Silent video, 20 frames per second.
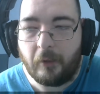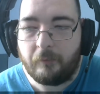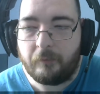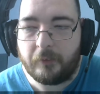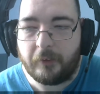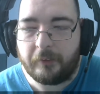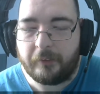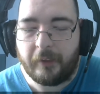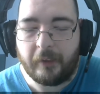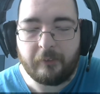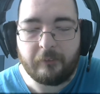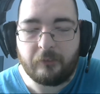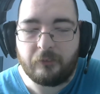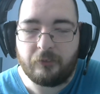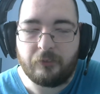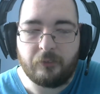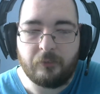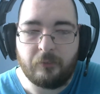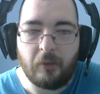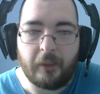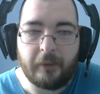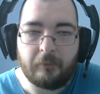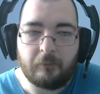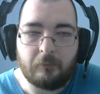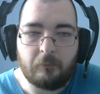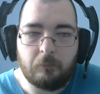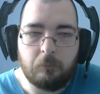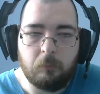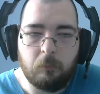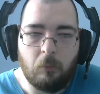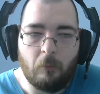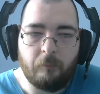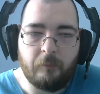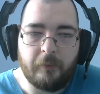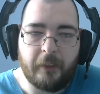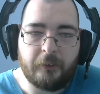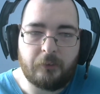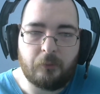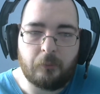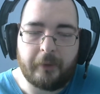than that, just like what
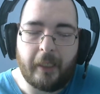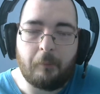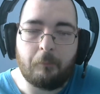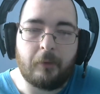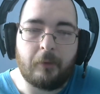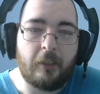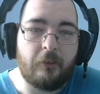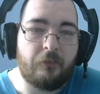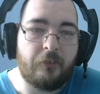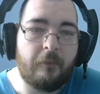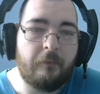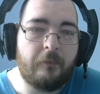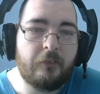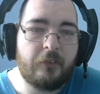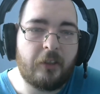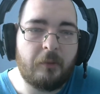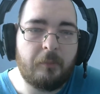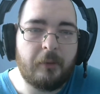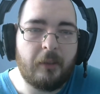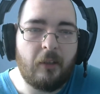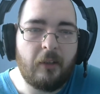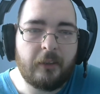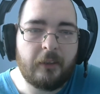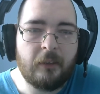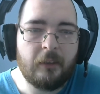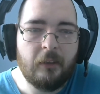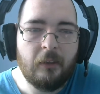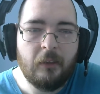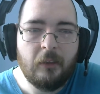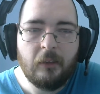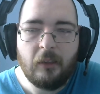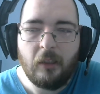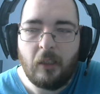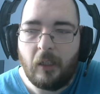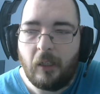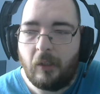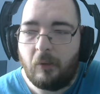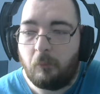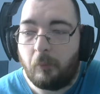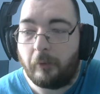the actual gameplay itself is going to be like.
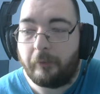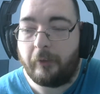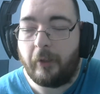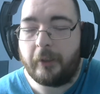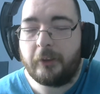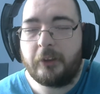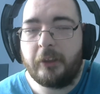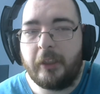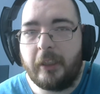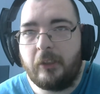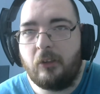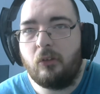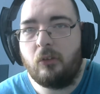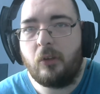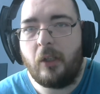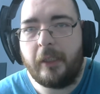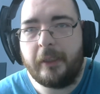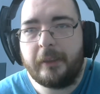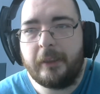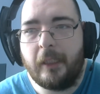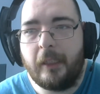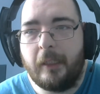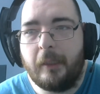Actually, it looked like